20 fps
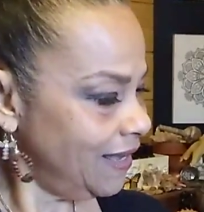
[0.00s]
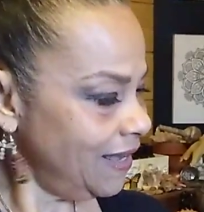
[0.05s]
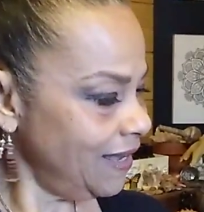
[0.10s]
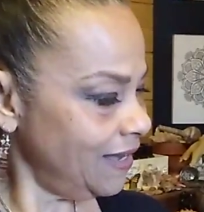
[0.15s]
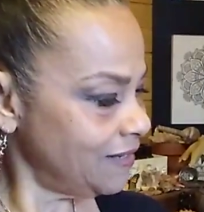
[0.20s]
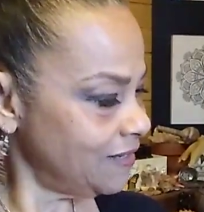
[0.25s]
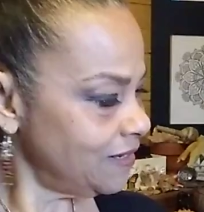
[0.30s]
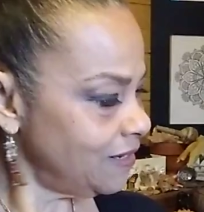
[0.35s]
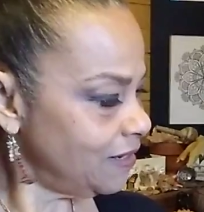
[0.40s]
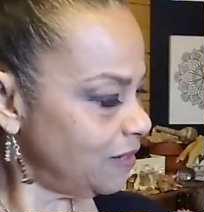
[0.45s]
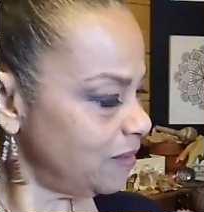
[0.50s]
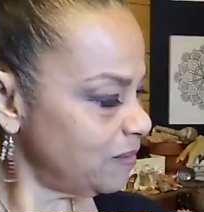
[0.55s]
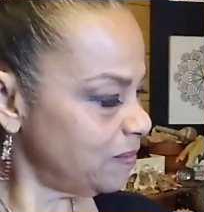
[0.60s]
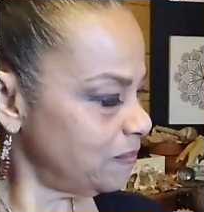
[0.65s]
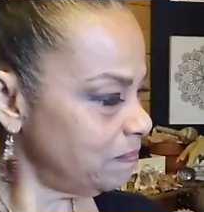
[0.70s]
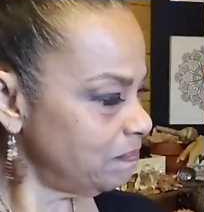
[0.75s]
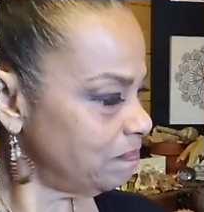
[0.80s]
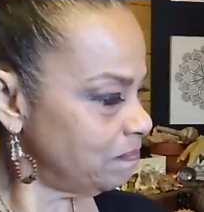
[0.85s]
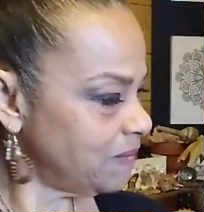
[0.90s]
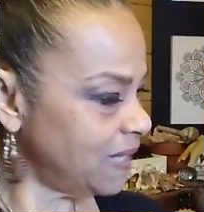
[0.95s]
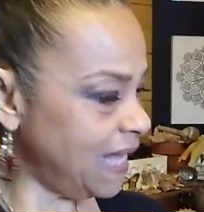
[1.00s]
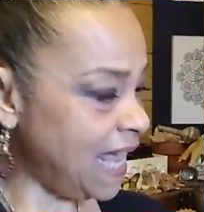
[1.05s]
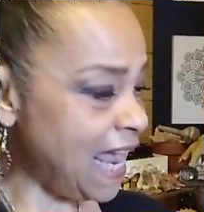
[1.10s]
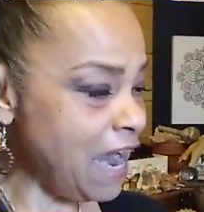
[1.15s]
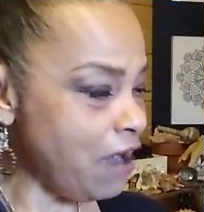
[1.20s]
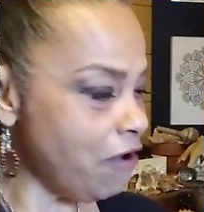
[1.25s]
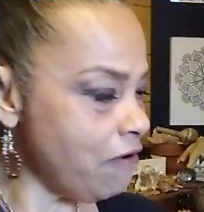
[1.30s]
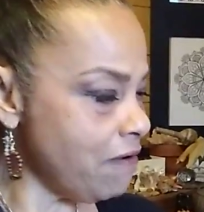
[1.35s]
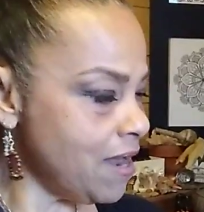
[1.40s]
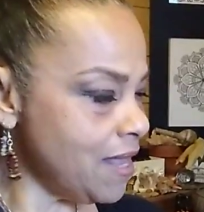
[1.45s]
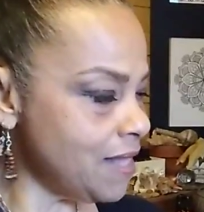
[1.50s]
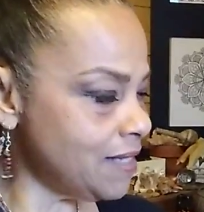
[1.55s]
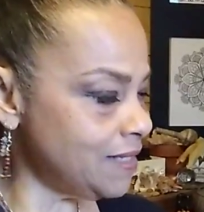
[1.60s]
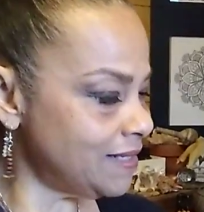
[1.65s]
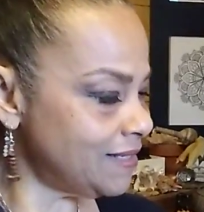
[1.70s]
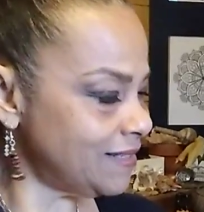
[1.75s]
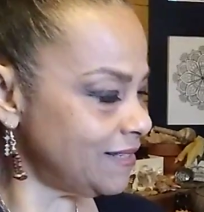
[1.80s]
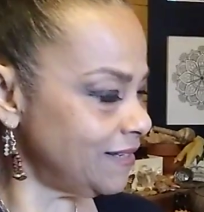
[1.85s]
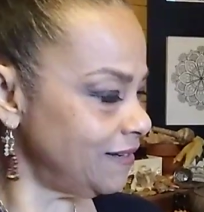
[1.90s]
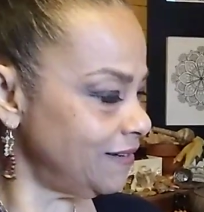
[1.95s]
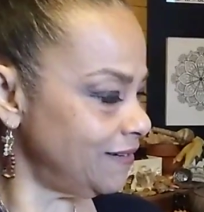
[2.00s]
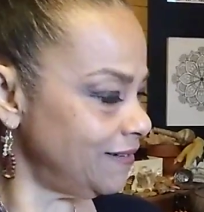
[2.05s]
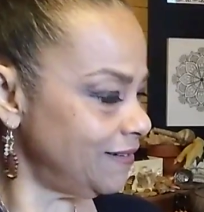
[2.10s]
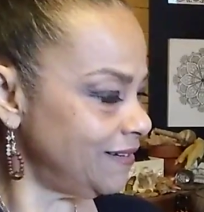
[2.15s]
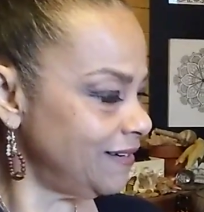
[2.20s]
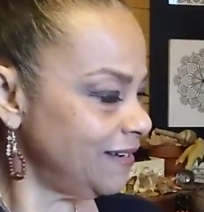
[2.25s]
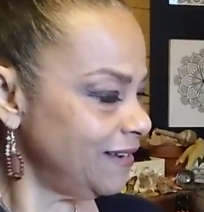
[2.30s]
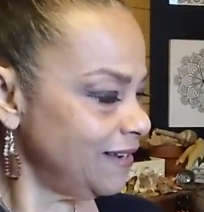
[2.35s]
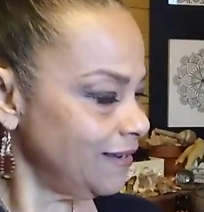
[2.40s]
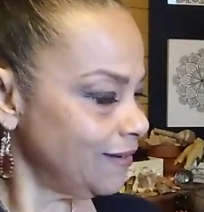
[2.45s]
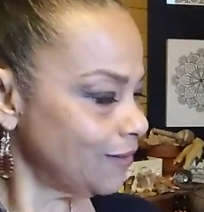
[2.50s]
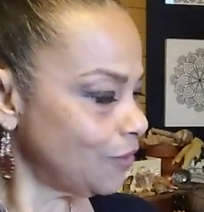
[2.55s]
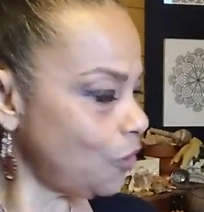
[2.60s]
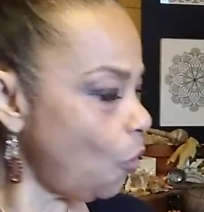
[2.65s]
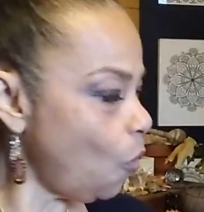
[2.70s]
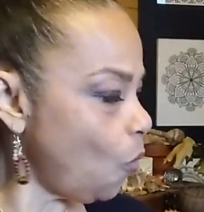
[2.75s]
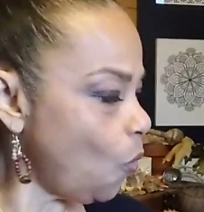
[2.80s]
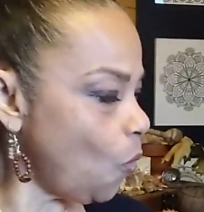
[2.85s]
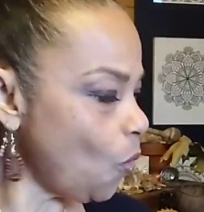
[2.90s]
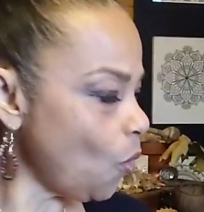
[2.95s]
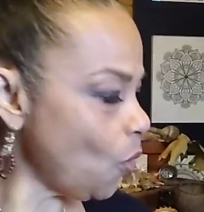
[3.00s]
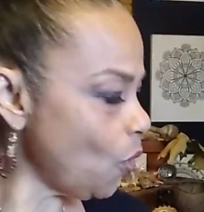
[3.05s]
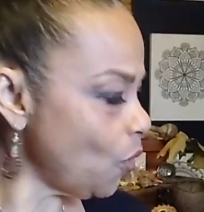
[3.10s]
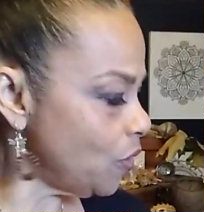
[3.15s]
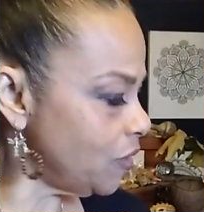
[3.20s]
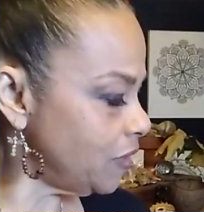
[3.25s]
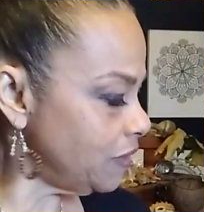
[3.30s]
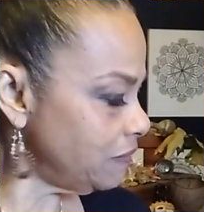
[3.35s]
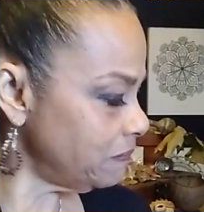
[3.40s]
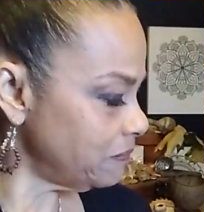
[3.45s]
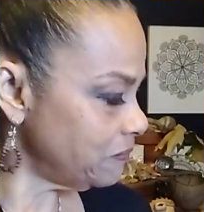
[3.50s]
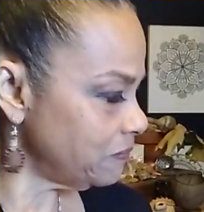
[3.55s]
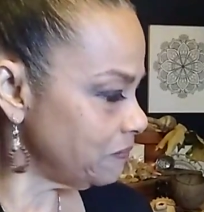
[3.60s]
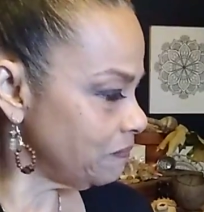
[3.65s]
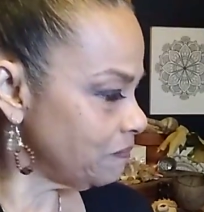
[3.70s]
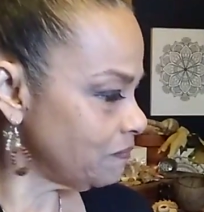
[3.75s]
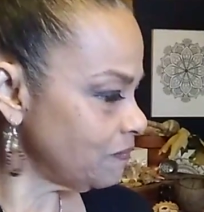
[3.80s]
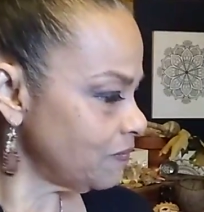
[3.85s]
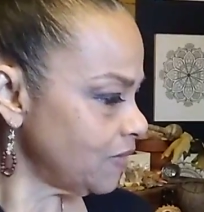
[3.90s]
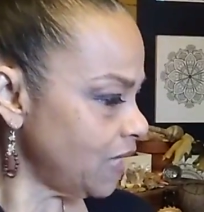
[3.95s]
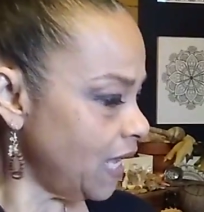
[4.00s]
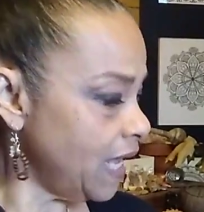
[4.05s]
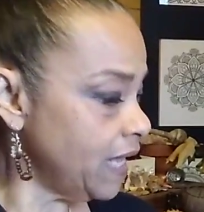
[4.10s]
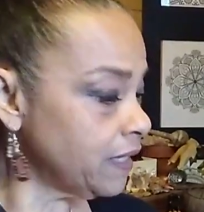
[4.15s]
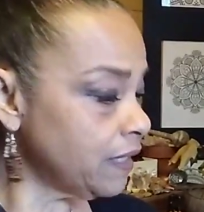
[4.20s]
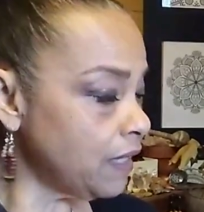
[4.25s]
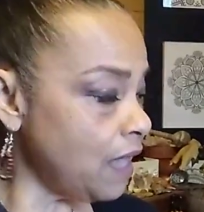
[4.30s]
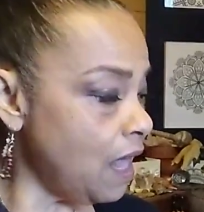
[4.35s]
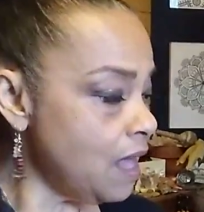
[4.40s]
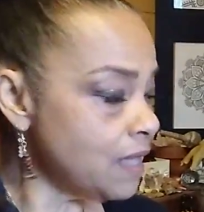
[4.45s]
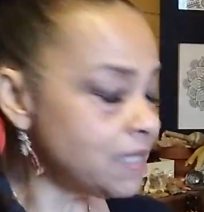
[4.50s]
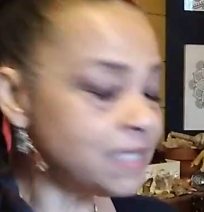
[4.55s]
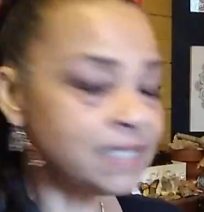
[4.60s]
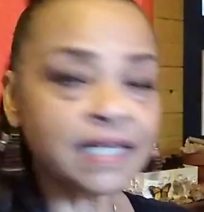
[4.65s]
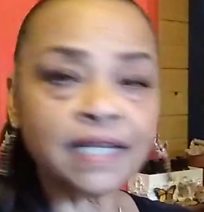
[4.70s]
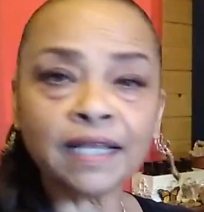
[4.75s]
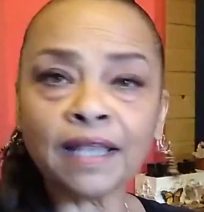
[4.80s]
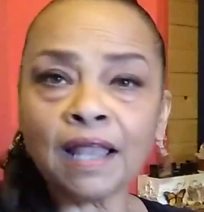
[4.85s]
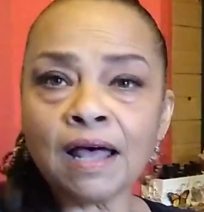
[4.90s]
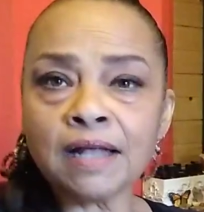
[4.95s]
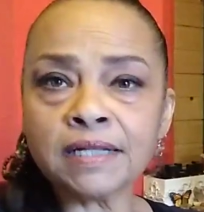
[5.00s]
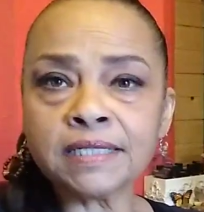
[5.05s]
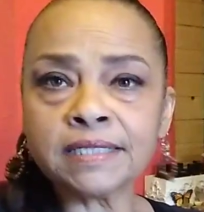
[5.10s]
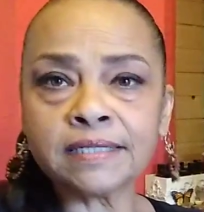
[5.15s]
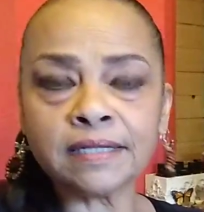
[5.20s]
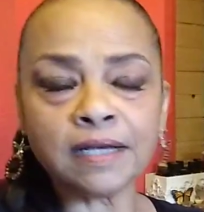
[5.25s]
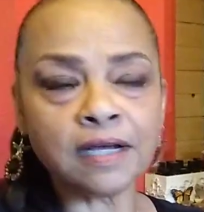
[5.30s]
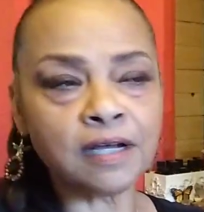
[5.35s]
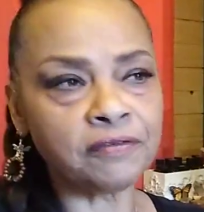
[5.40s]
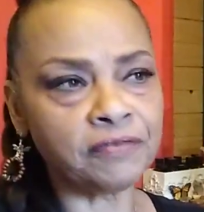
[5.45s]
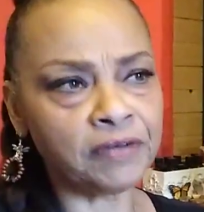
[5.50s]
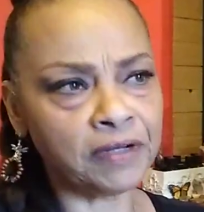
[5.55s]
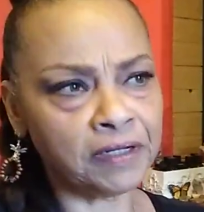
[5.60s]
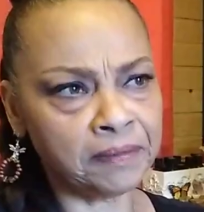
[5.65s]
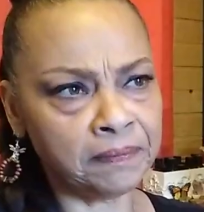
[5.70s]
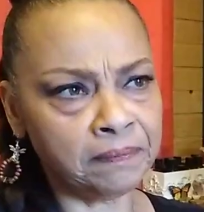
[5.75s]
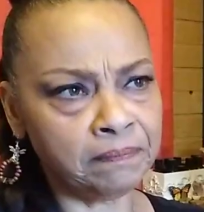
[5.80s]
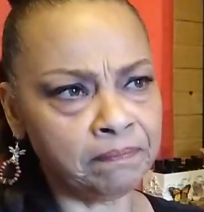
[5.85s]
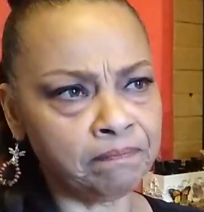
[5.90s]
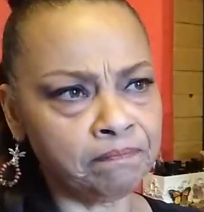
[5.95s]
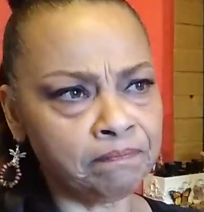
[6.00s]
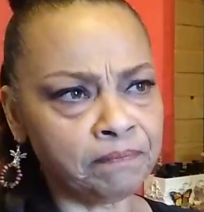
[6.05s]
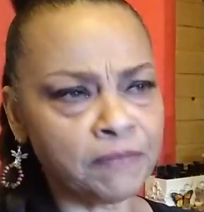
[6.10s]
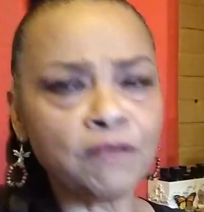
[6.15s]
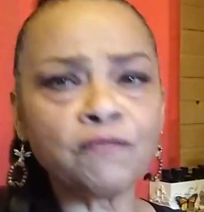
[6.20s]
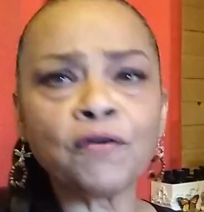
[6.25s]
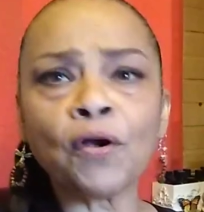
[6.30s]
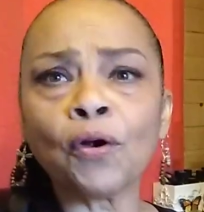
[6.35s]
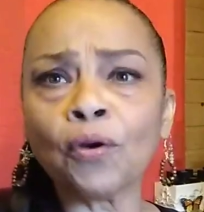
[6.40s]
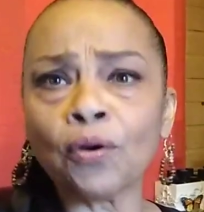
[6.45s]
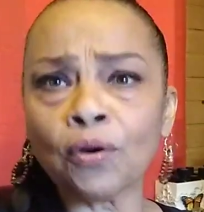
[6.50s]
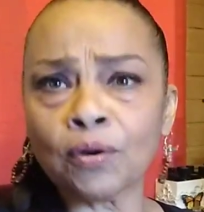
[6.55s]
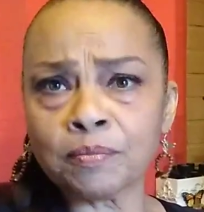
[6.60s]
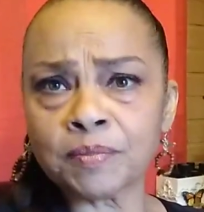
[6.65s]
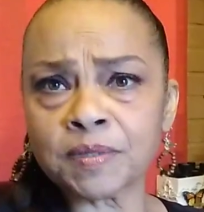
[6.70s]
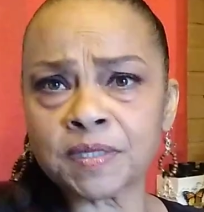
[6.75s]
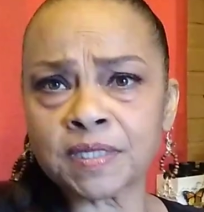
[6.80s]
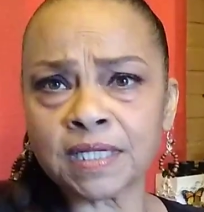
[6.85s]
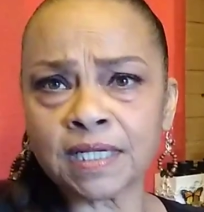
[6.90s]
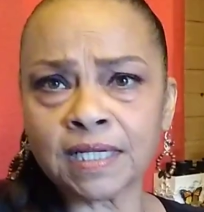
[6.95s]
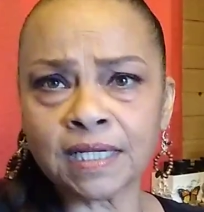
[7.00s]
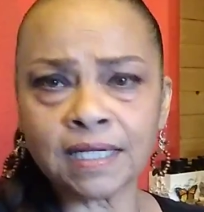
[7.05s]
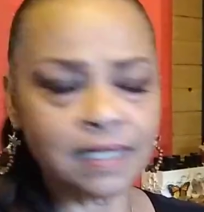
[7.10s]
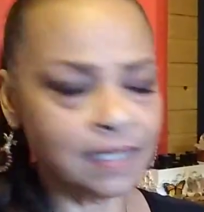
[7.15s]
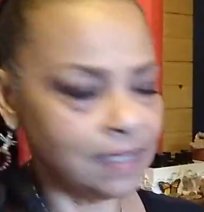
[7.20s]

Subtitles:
and carrots and corn and lots of herbs,